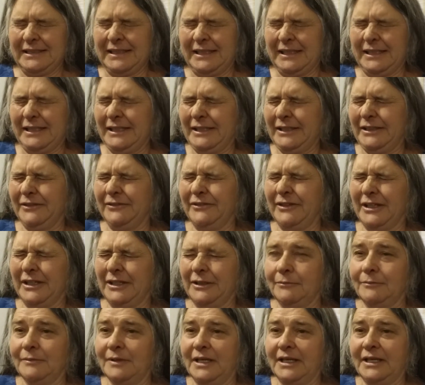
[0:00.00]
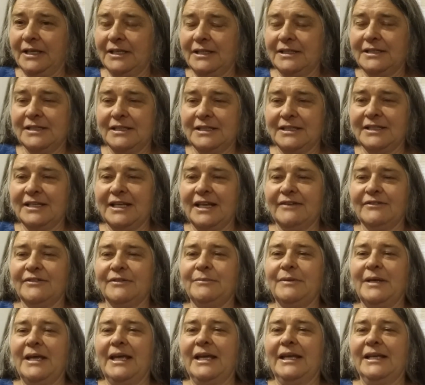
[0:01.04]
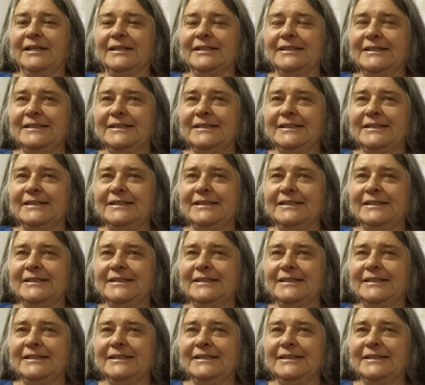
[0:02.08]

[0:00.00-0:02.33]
Uh, the vacuum cleaner didn't have a bag.